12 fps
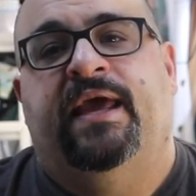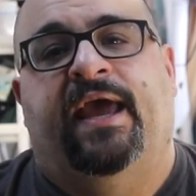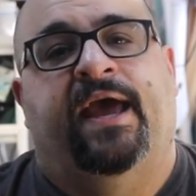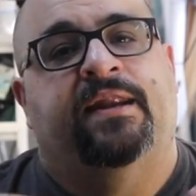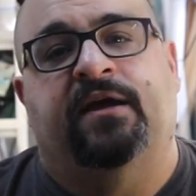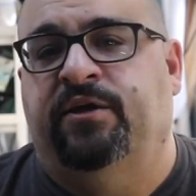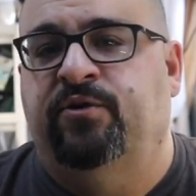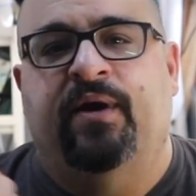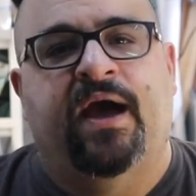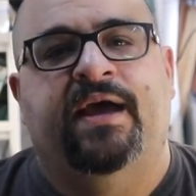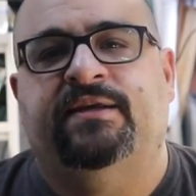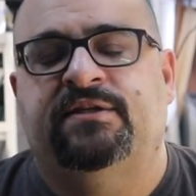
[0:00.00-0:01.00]
And uh, you
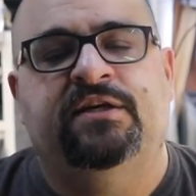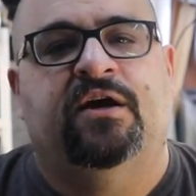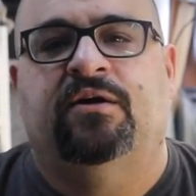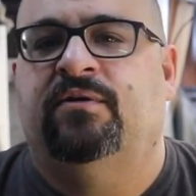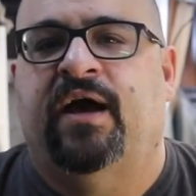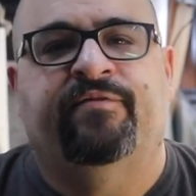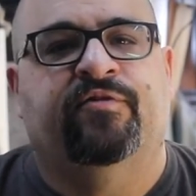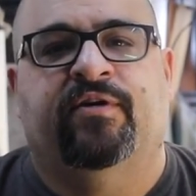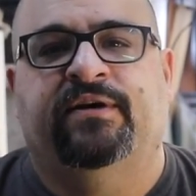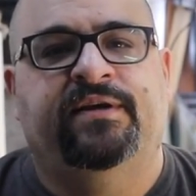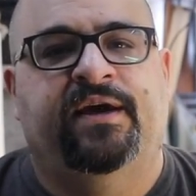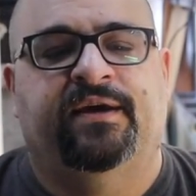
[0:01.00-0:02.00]
guys, you know, have a
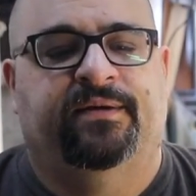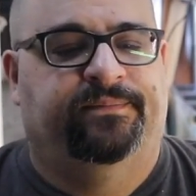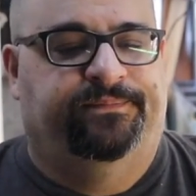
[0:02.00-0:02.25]
great day.